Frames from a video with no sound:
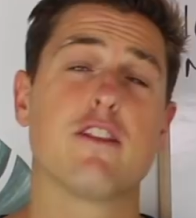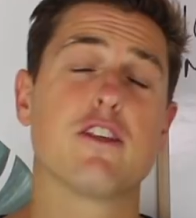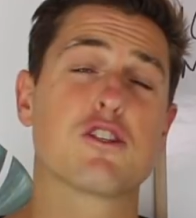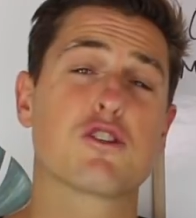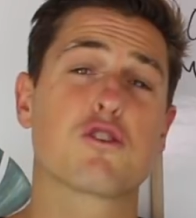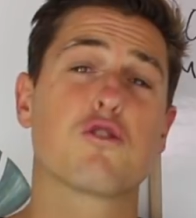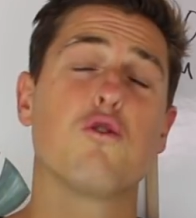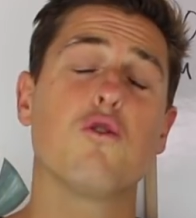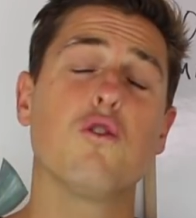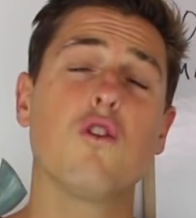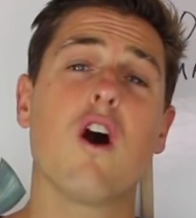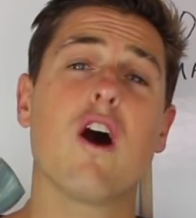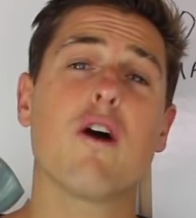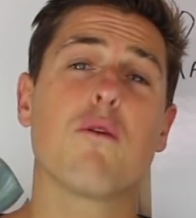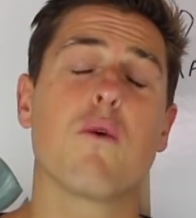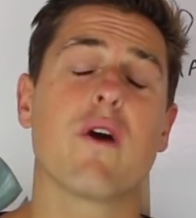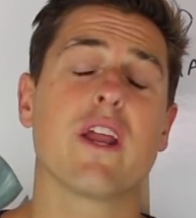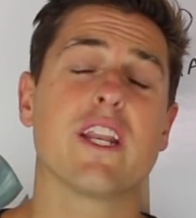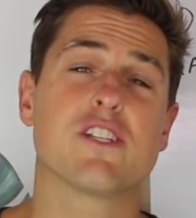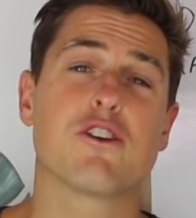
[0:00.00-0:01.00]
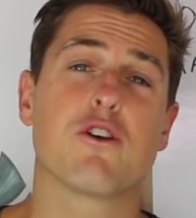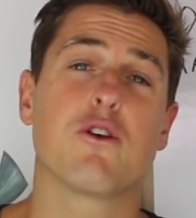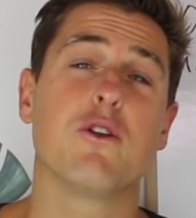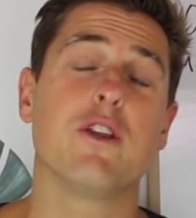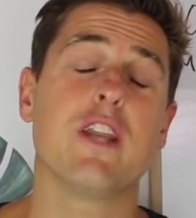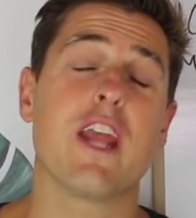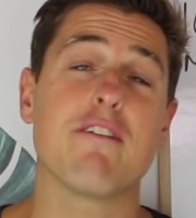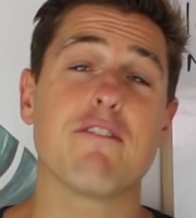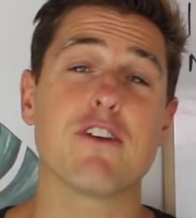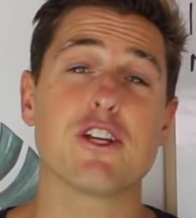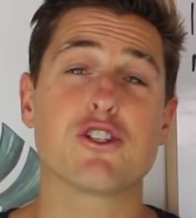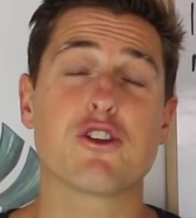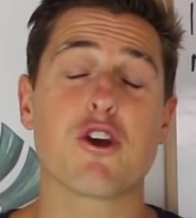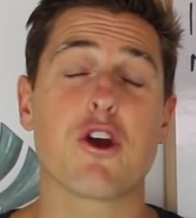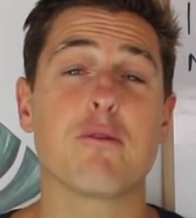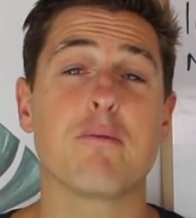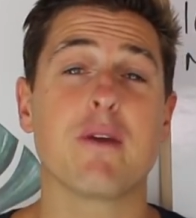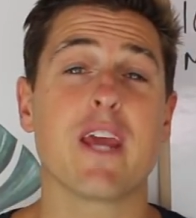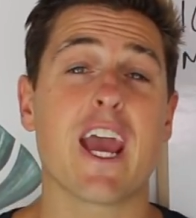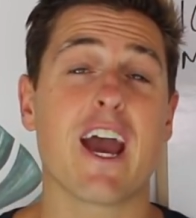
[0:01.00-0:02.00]
The school I went to never
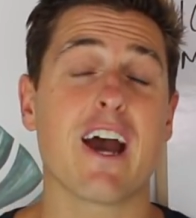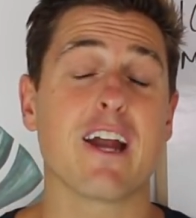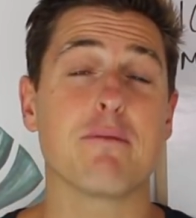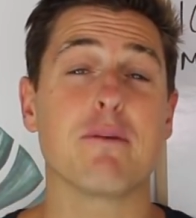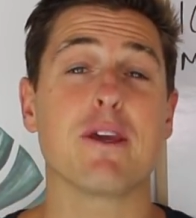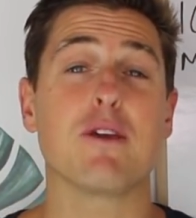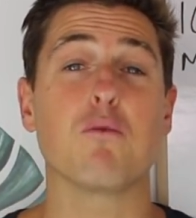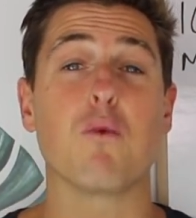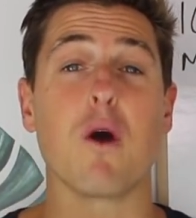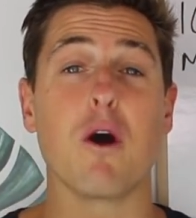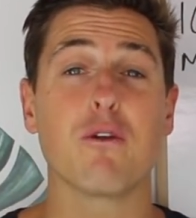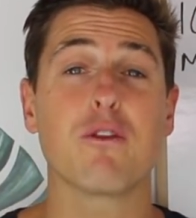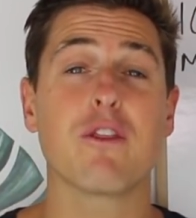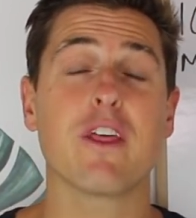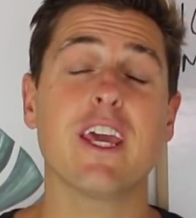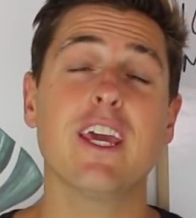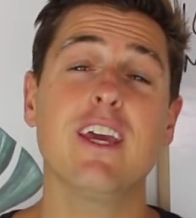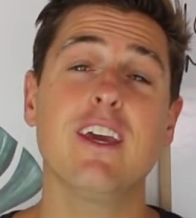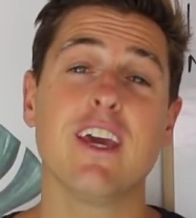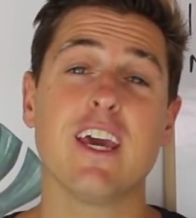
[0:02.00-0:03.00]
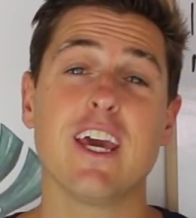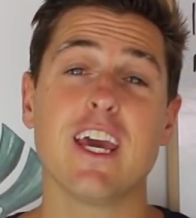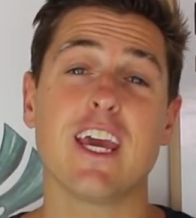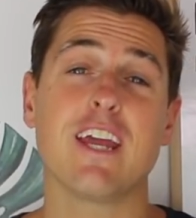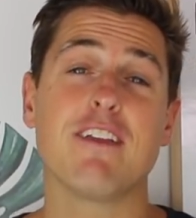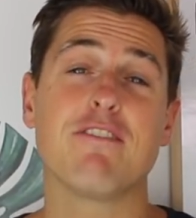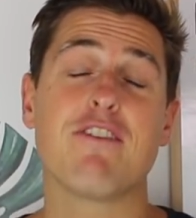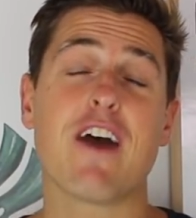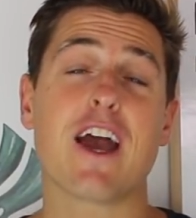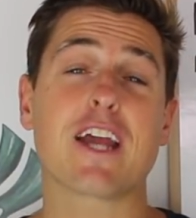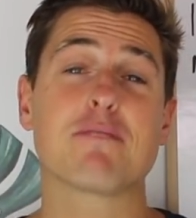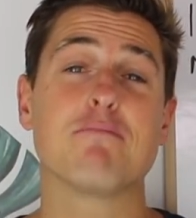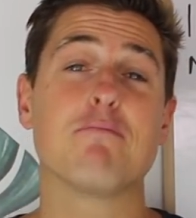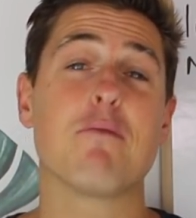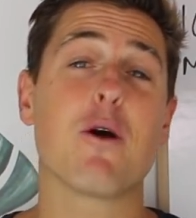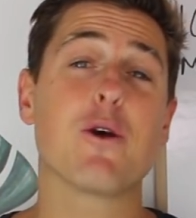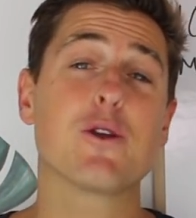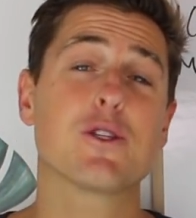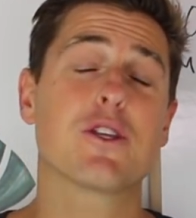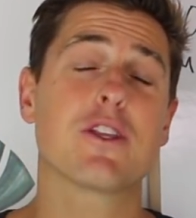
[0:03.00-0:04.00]
showed me how to be wealthy. In fact,
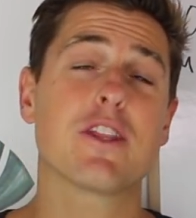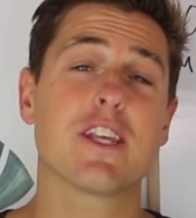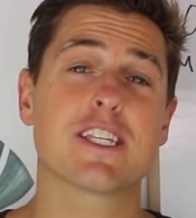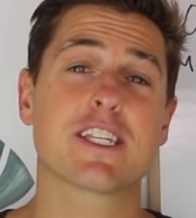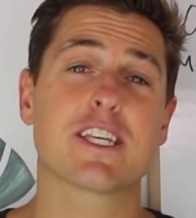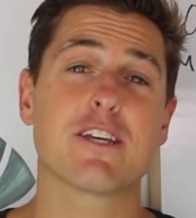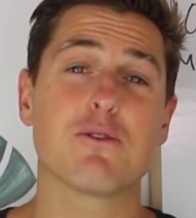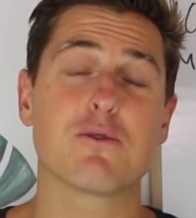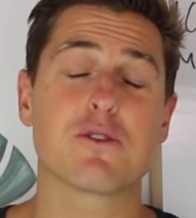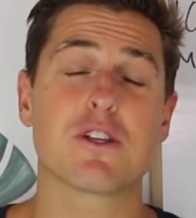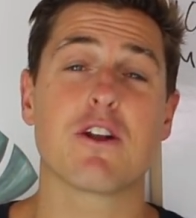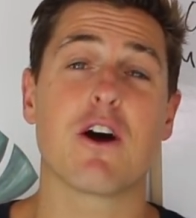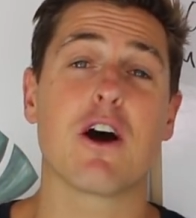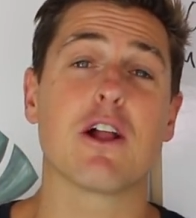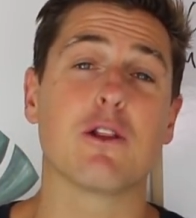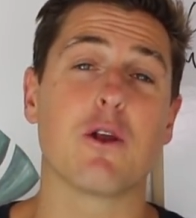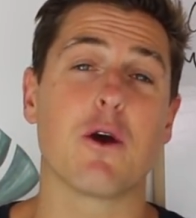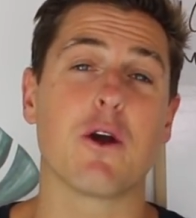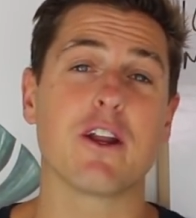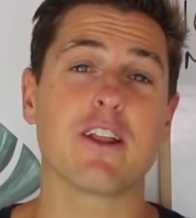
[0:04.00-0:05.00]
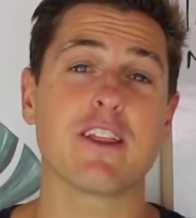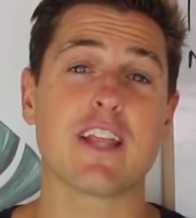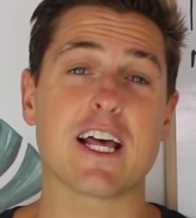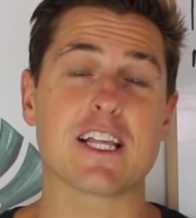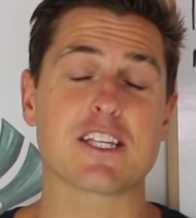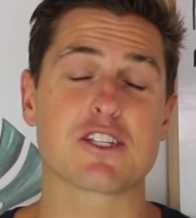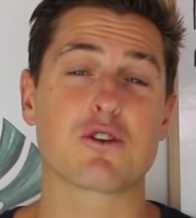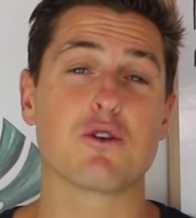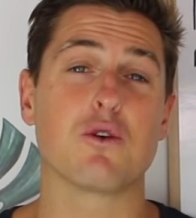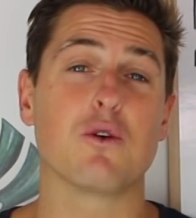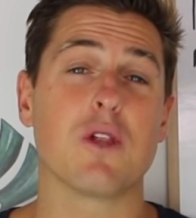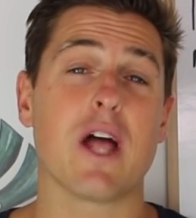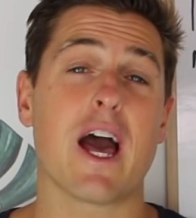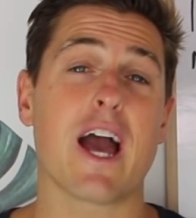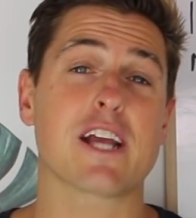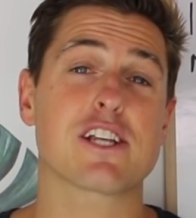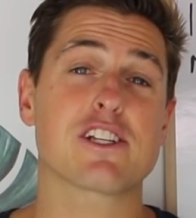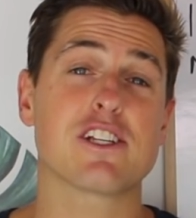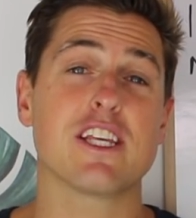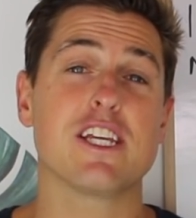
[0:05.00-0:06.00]
most of the skills that I learned at that school
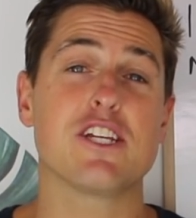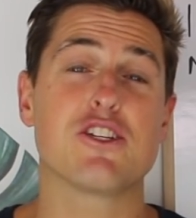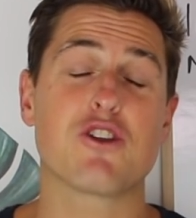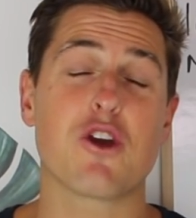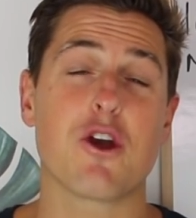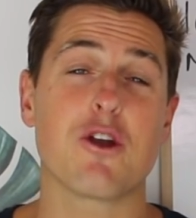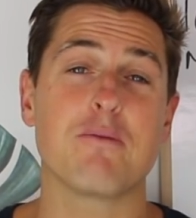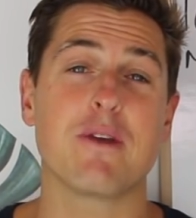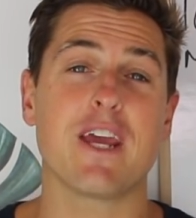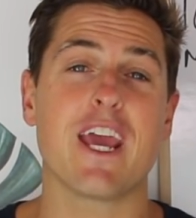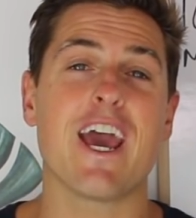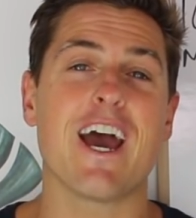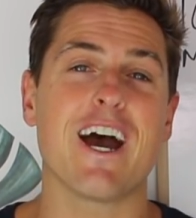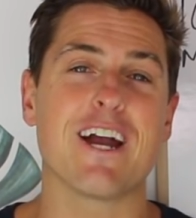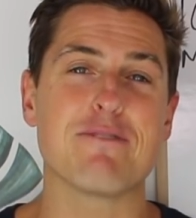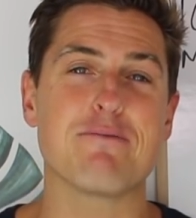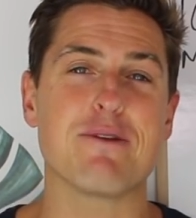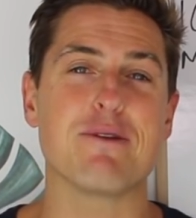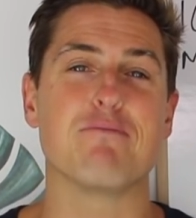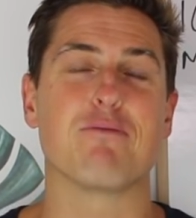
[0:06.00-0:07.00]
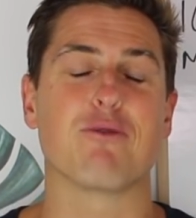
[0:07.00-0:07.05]
actually showed me how to be